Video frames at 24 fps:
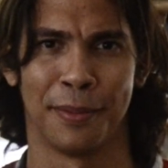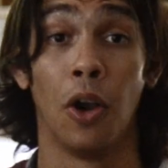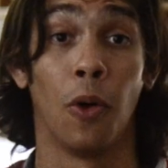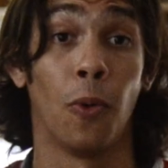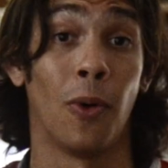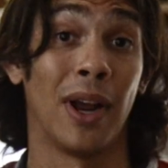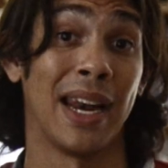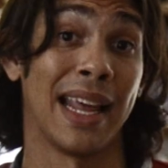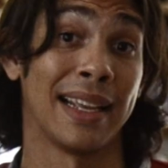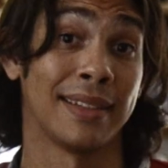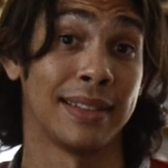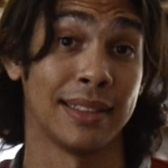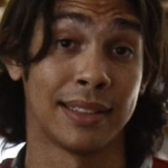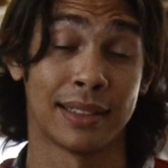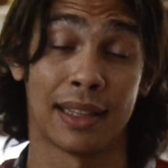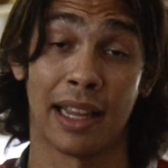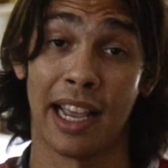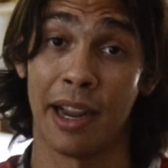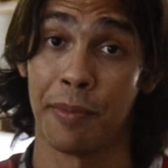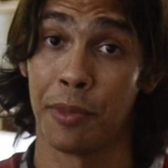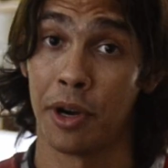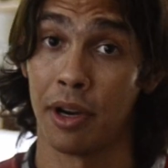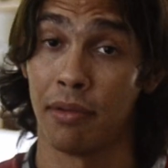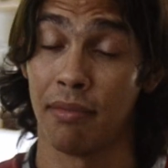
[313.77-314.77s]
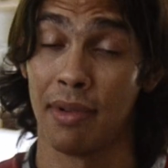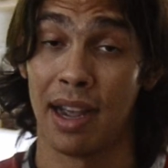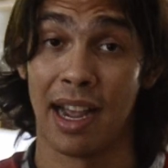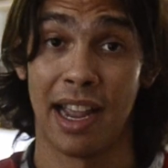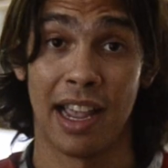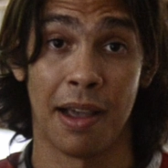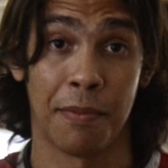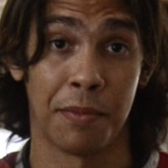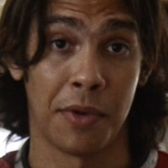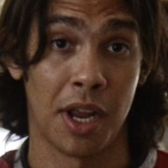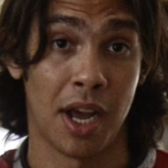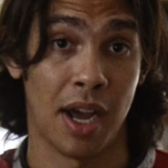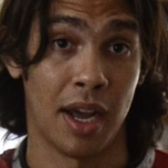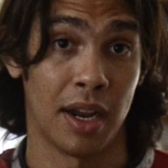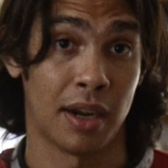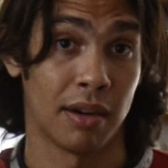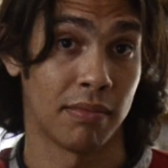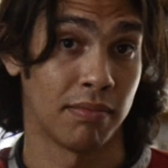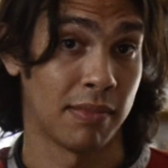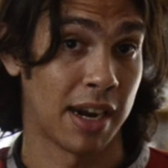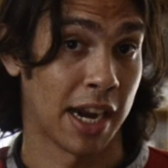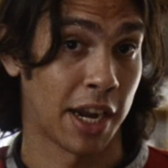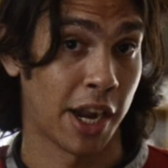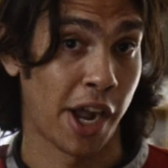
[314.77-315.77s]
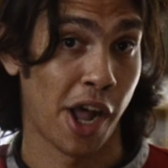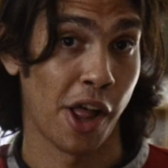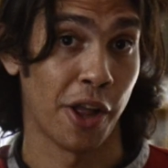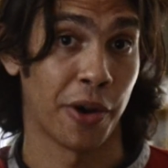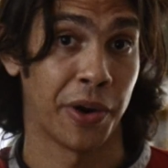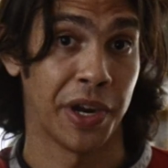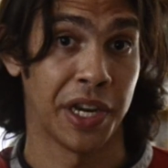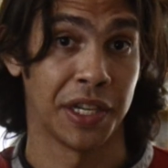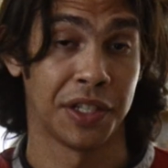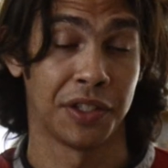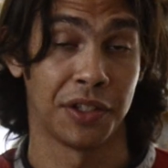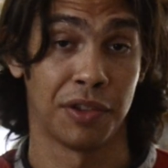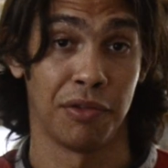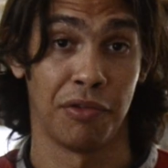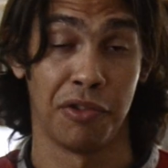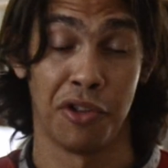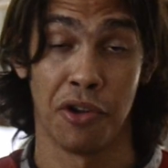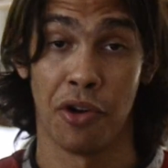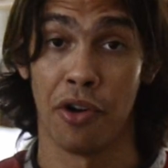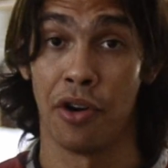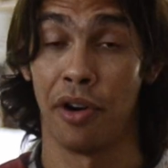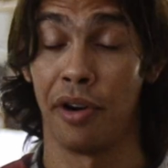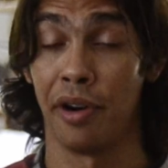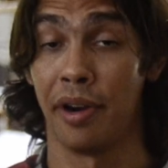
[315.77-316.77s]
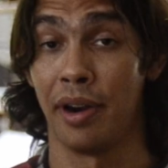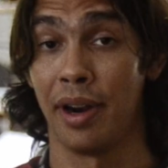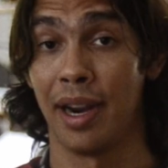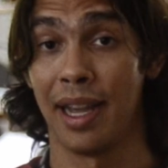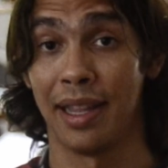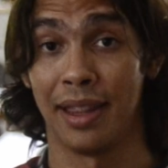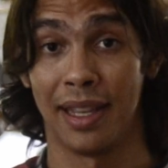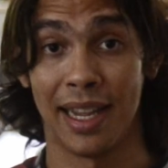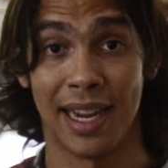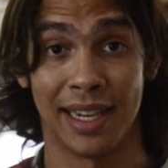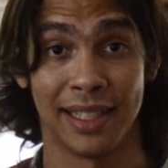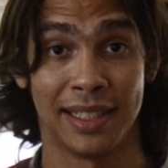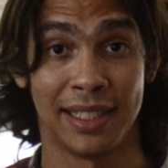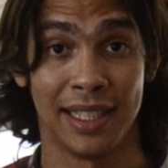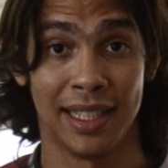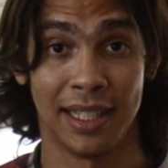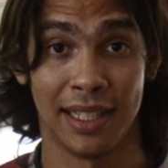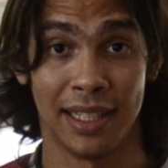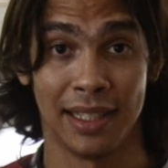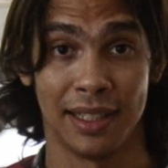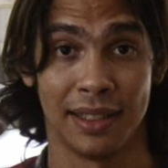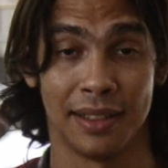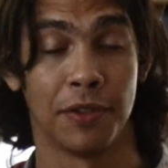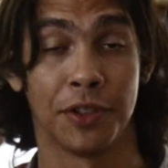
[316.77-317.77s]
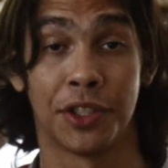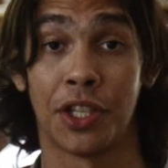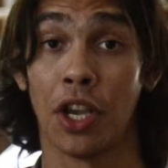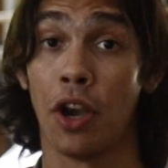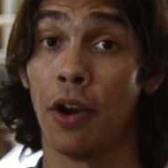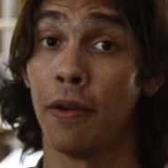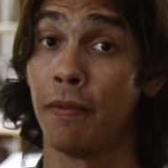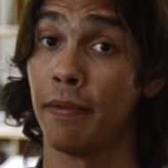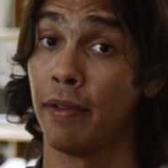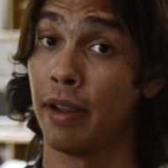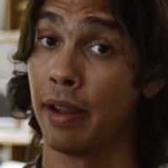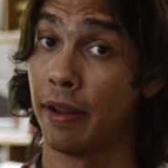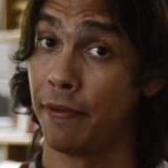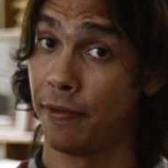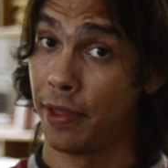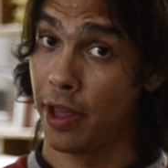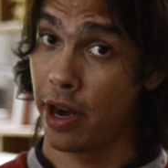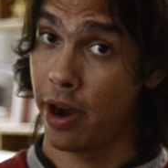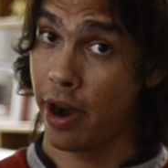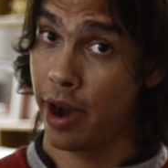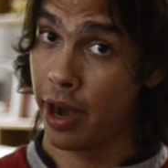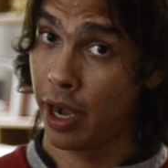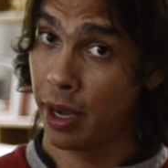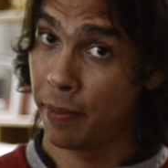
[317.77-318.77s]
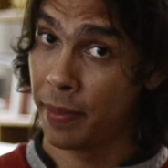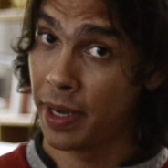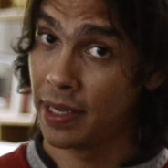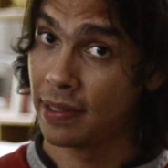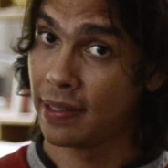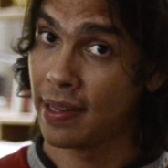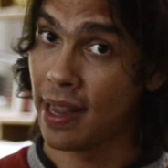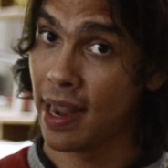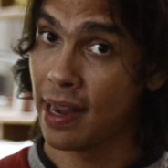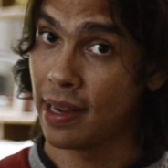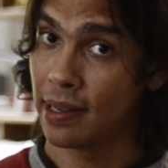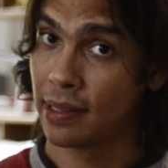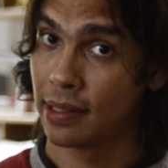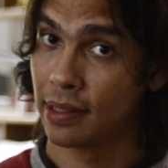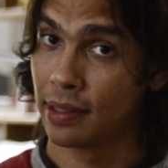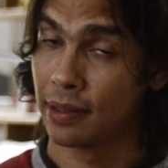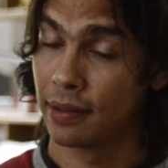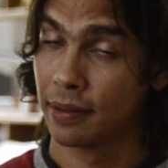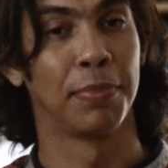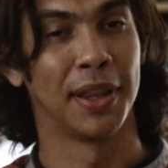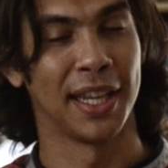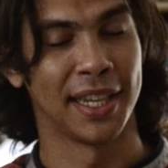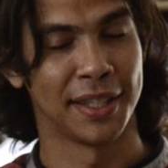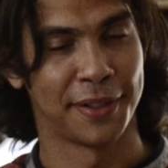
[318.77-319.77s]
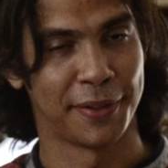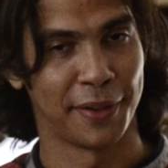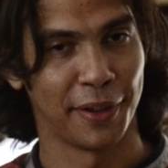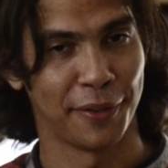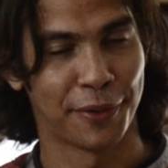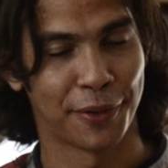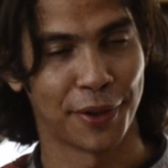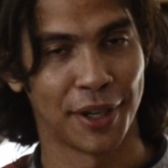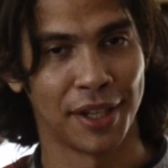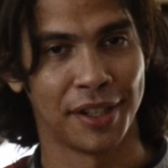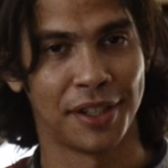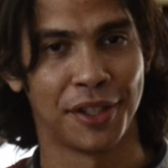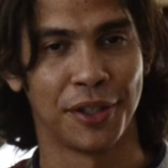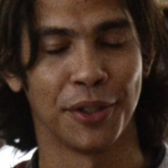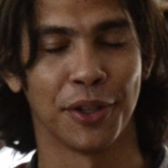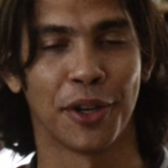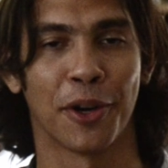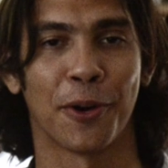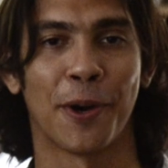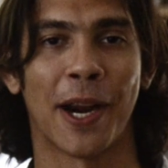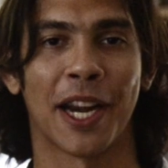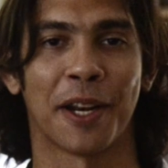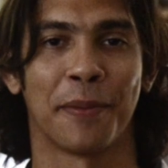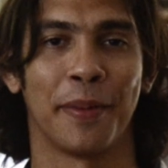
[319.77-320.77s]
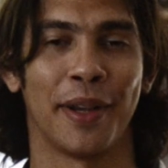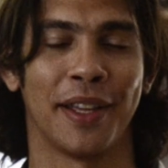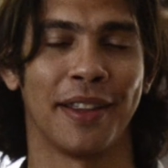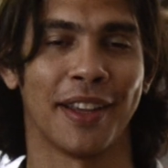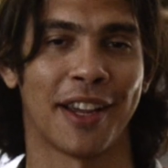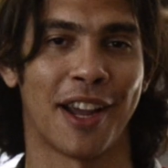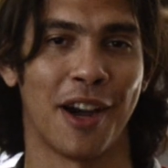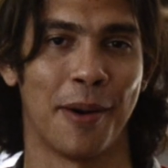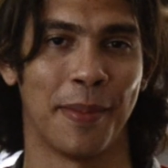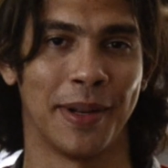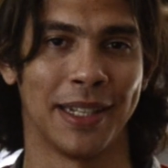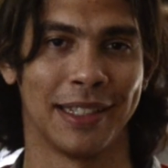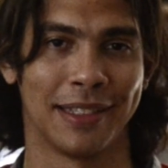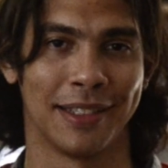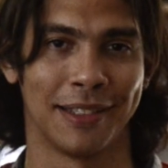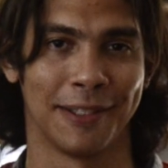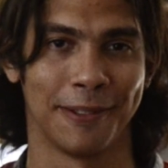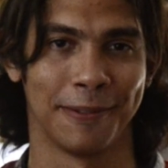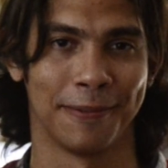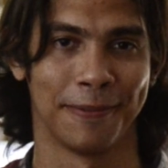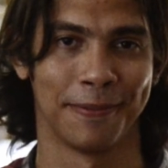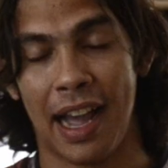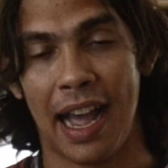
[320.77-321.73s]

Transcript: One last disclaimer, I am not a colorist nor a DIT, so if there are any mistakes, please feel free to correct me in the comments.